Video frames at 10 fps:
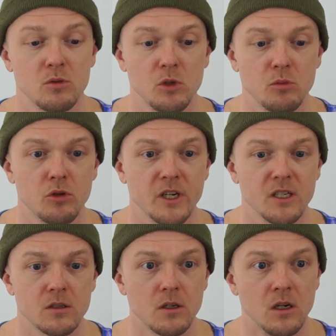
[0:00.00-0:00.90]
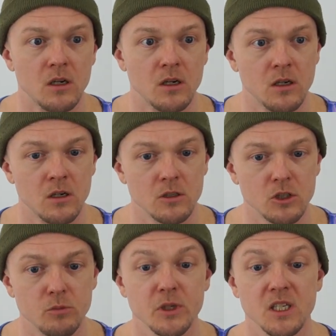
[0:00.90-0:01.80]
be placed.
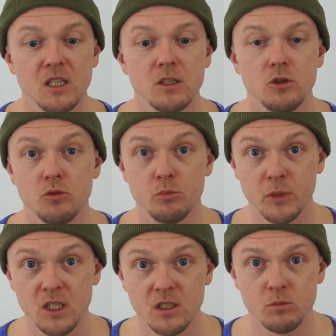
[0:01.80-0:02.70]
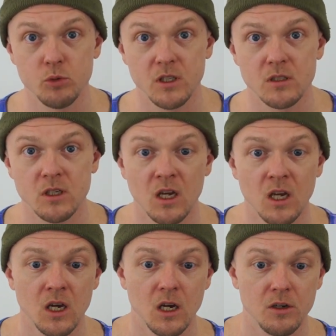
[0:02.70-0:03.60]
Jumping into mini splits,
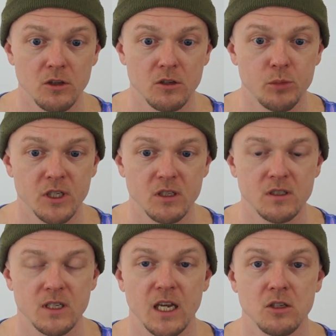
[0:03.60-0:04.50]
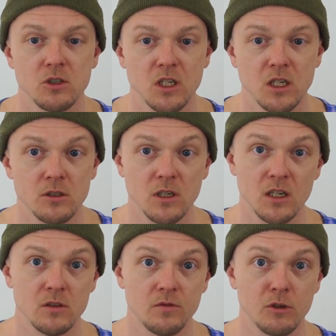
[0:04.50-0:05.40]
another big design change
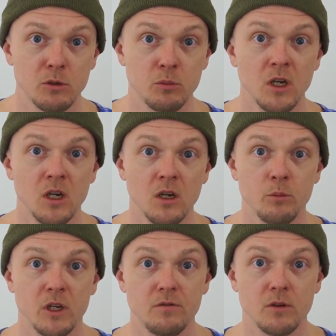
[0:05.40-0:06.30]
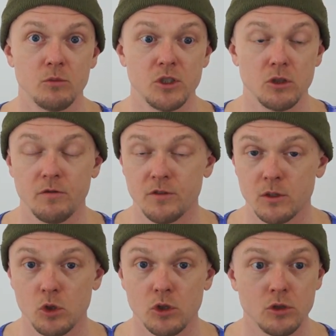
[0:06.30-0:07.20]
has been from
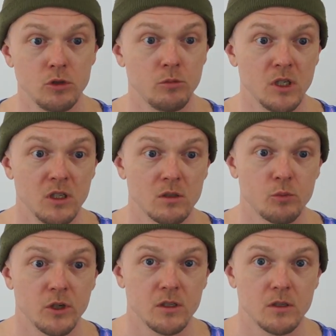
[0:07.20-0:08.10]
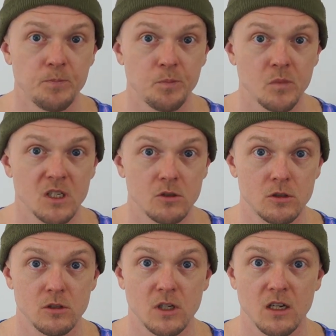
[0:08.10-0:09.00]
geothermal to mini splits. So there's
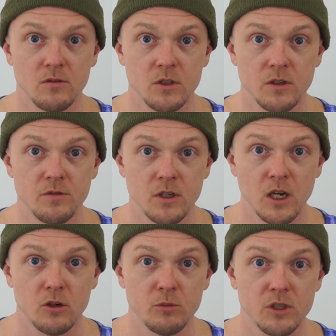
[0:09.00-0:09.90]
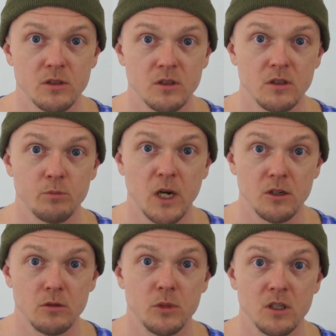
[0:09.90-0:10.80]
a lot of different elements to the
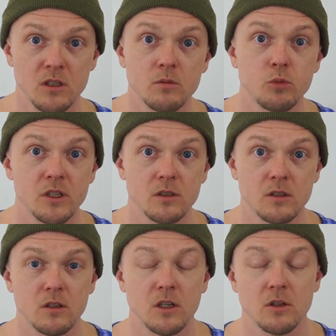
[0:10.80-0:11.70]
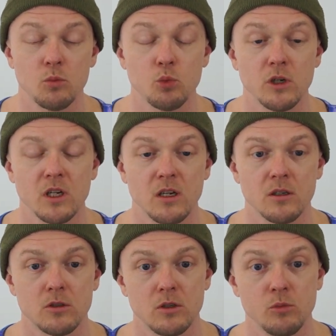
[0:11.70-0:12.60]
modern mini splits that let them work at
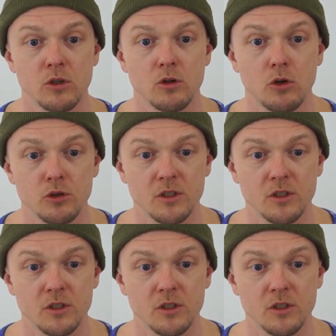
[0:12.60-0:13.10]
extremely cold